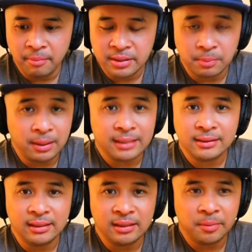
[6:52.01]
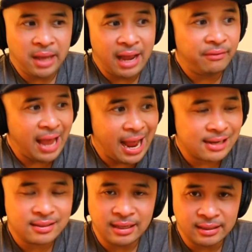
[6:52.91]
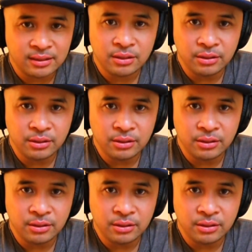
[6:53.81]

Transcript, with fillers: it's a blessing to have access